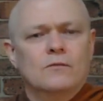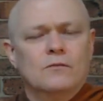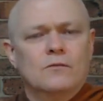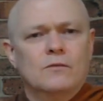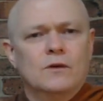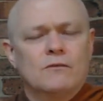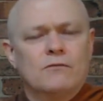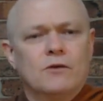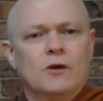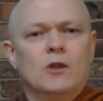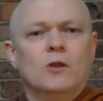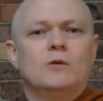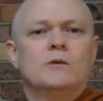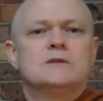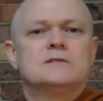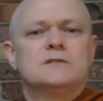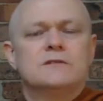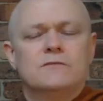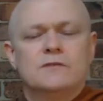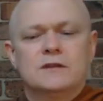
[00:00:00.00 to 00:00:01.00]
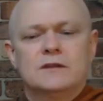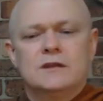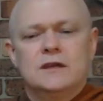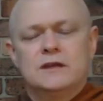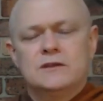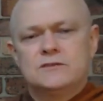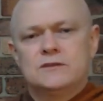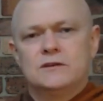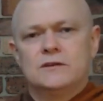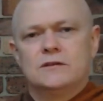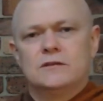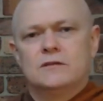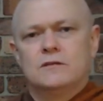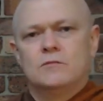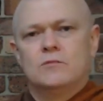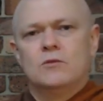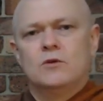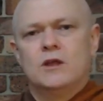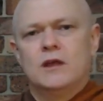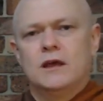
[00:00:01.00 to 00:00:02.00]
we're followers of the teacher, the
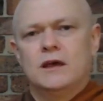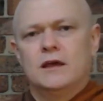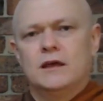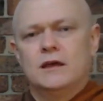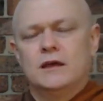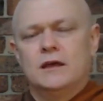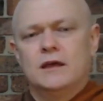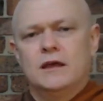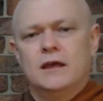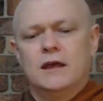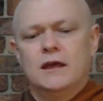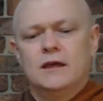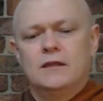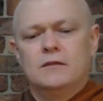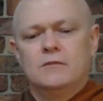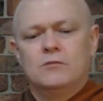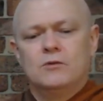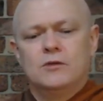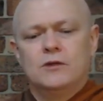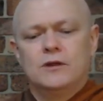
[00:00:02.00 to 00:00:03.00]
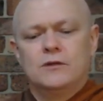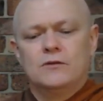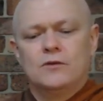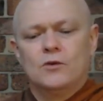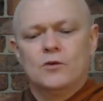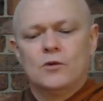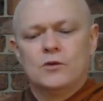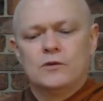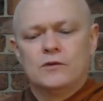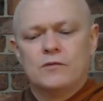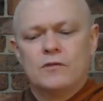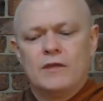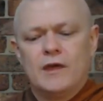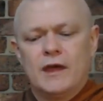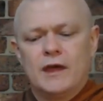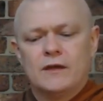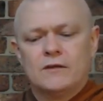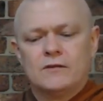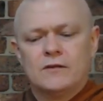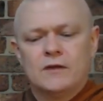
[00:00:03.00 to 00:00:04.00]
Buddha, and the Buddha taught
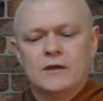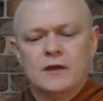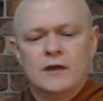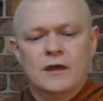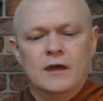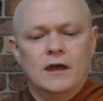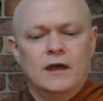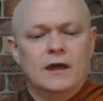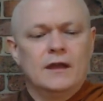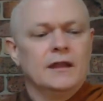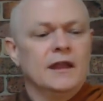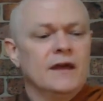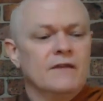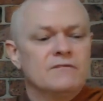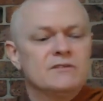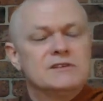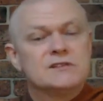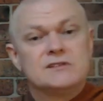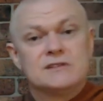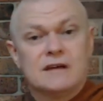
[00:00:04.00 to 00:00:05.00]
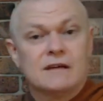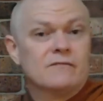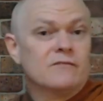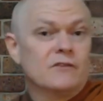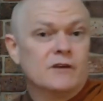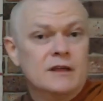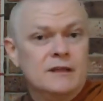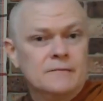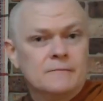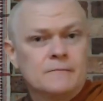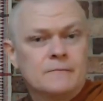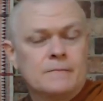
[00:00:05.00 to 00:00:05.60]
that life is suffering,